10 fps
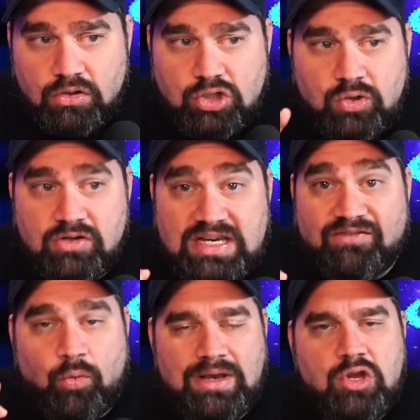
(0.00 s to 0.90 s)
2 years
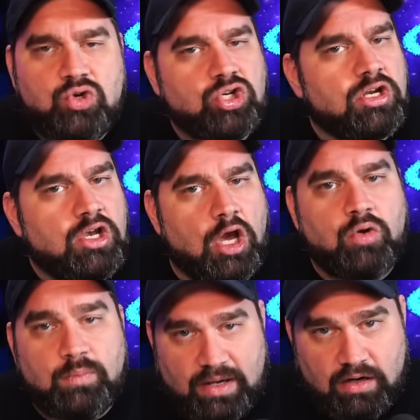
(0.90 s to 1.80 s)
after when you should have
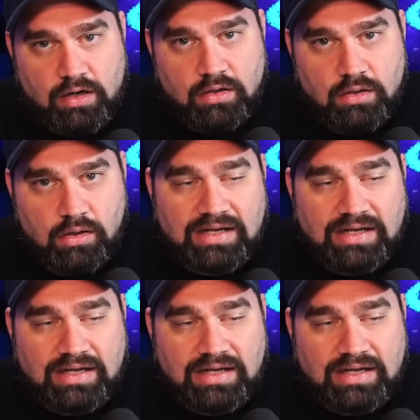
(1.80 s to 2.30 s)
known better.